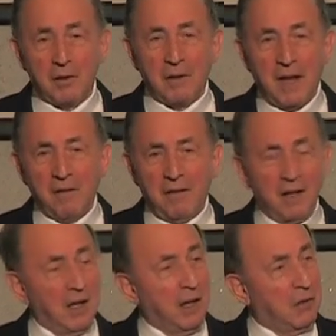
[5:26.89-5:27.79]
to that
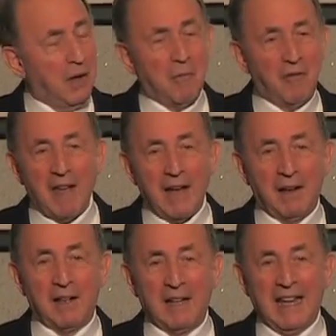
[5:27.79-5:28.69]
thing is
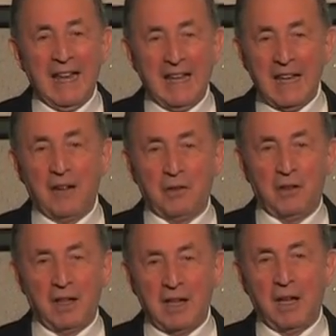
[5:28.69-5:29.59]
emphatically
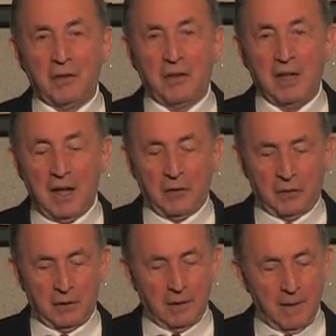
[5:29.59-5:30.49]
yes, yes,
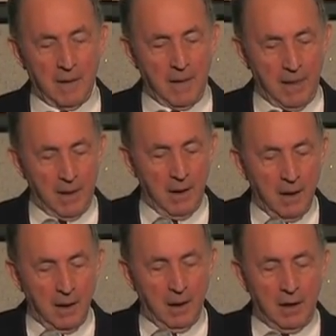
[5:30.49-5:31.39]
yes.
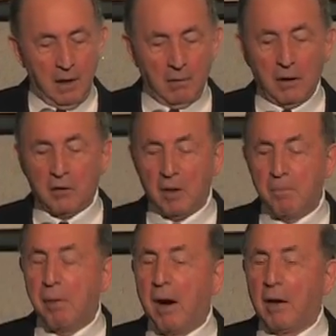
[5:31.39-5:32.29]
Here is a
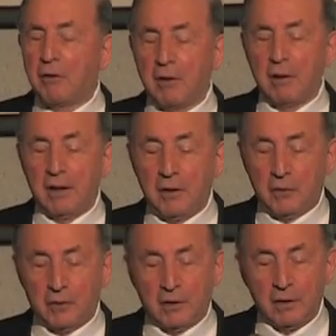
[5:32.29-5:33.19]
partial
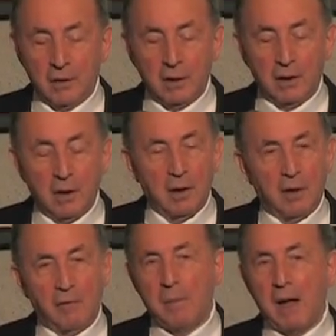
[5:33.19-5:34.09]
list
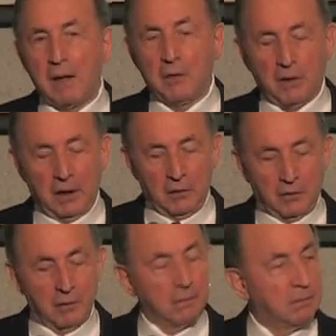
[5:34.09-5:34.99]
of
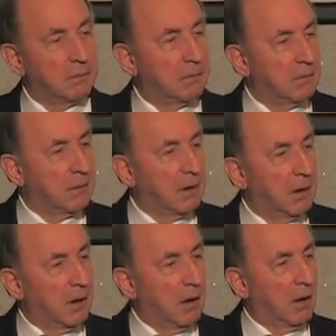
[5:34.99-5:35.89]
policies
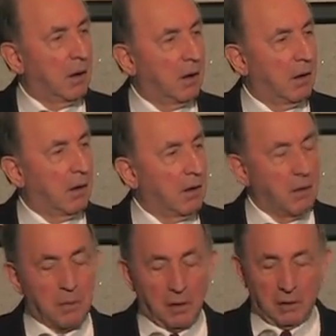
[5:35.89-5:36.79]
on
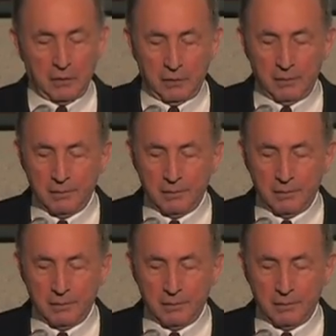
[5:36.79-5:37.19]
the books.